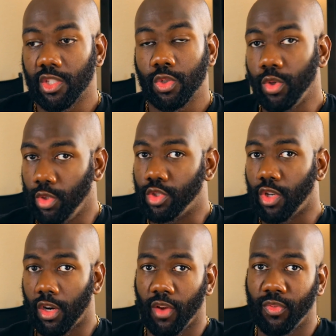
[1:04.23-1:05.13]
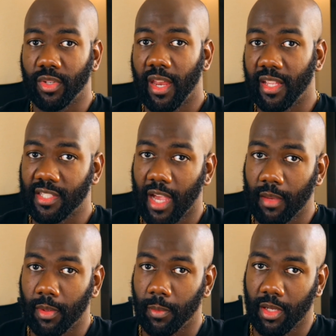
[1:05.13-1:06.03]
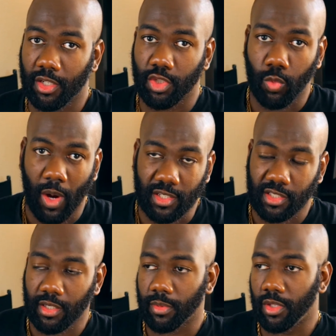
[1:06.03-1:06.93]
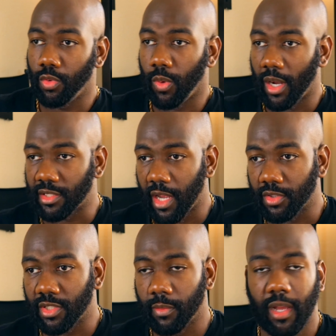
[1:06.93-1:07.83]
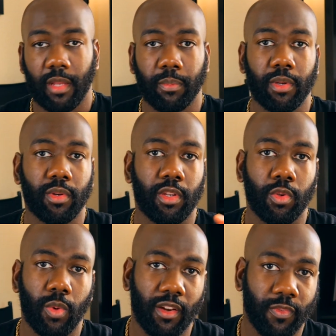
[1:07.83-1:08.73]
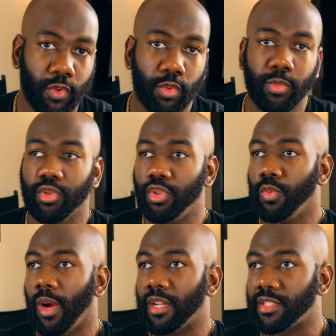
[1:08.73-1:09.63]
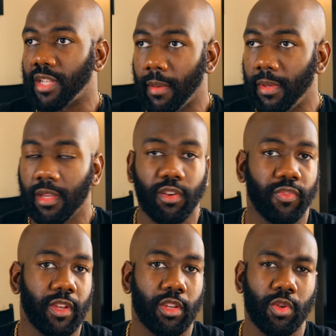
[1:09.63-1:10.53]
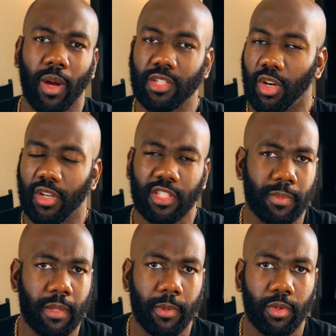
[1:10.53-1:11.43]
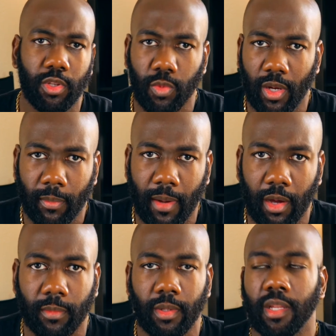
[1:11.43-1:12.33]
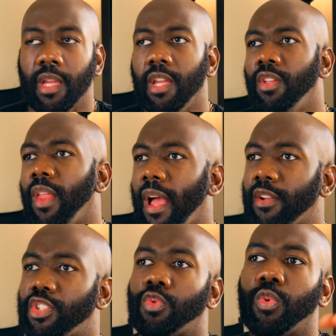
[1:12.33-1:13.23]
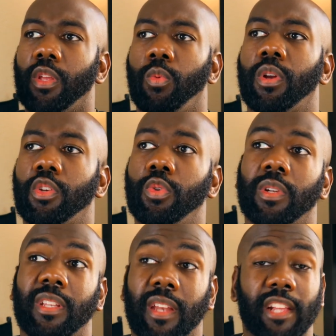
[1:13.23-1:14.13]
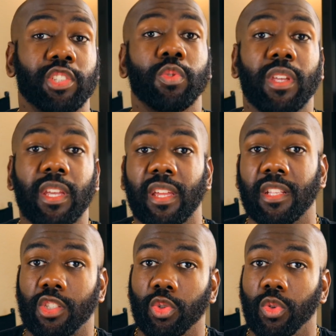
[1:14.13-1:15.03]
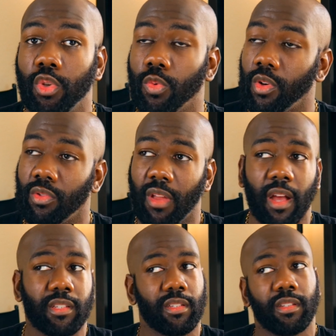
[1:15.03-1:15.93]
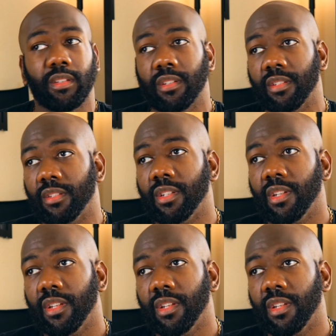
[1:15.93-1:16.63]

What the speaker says: into it, you start off with that excitement because you watch something, you watch how somebody built it, you watch FUBU, you watch Tommy Hilfiger, you watch all these people and you read about them. And you're like, I just really want to do it. Then as you get into it, you realize, I